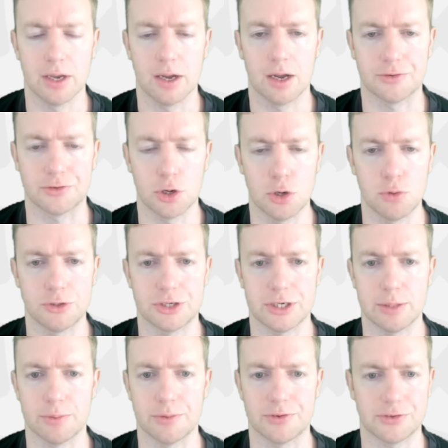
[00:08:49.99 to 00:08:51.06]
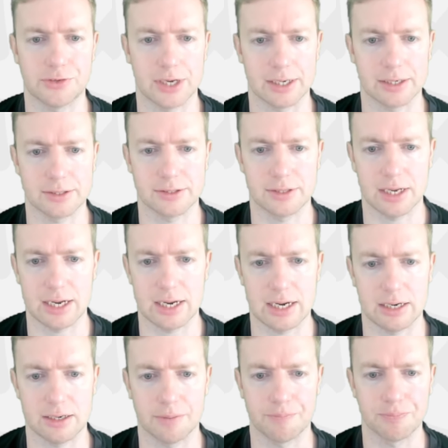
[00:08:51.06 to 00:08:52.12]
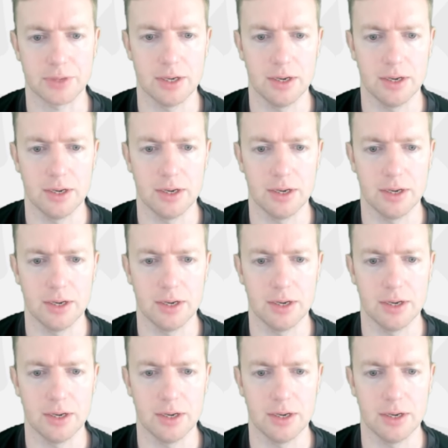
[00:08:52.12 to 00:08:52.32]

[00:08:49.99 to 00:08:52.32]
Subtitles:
Atoji was 16.